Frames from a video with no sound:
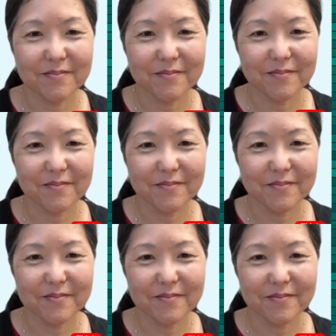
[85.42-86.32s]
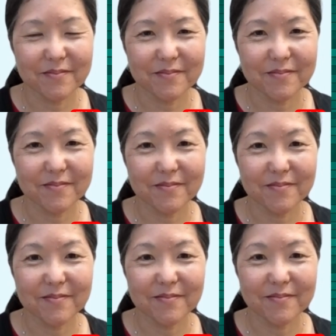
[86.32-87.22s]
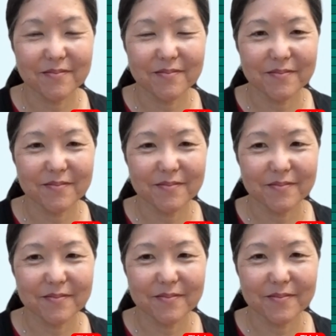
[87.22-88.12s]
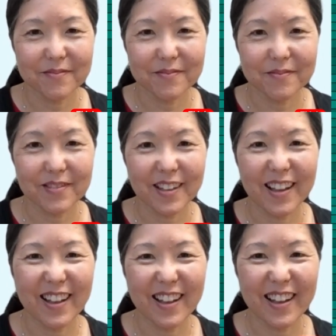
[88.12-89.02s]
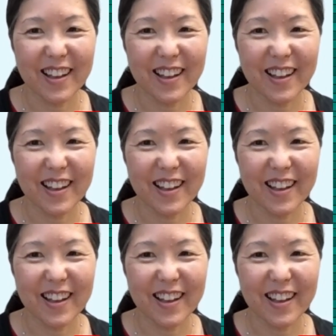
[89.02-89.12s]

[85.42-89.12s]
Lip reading: (not speaking)